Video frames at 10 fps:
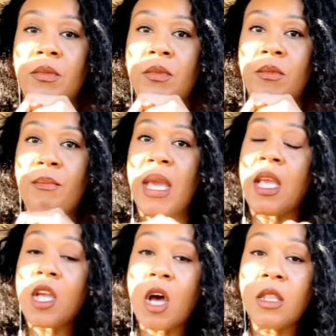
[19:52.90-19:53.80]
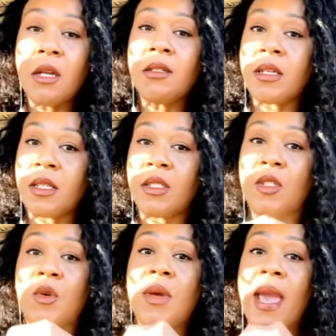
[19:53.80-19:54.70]
making y'all think that this
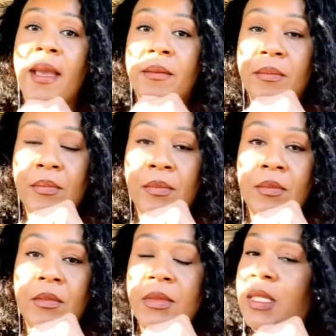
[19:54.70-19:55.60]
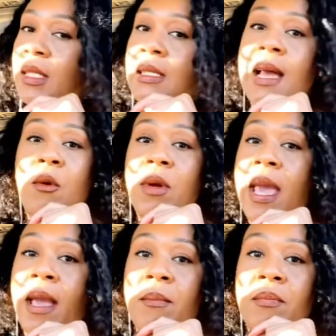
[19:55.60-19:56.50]
is okay. This is not
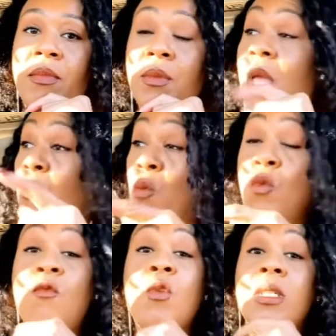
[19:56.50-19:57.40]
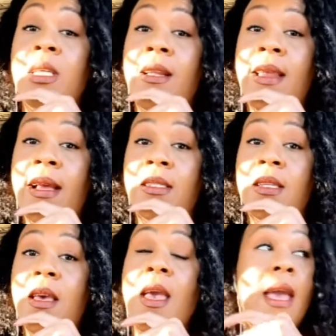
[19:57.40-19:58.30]
okay. They will move on to the
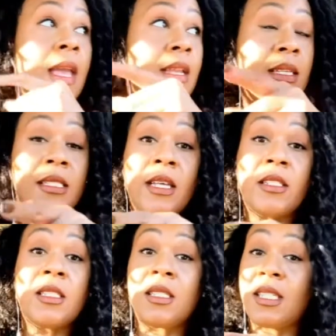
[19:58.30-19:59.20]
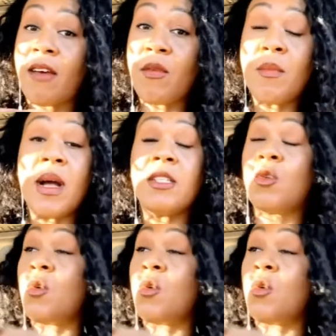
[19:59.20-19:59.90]
next. And then 6 to 7 months or